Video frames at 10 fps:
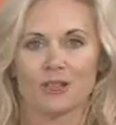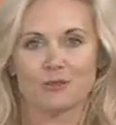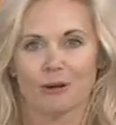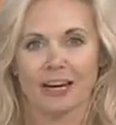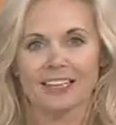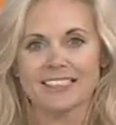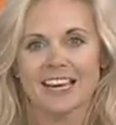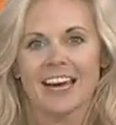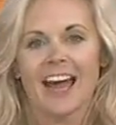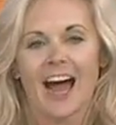Springs.
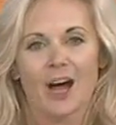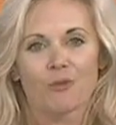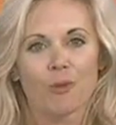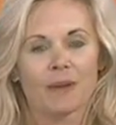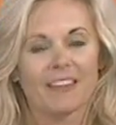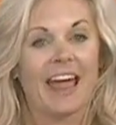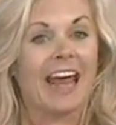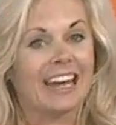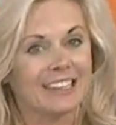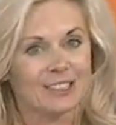Uh, we'll be in the
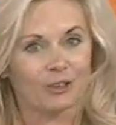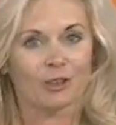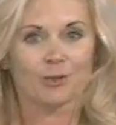80s across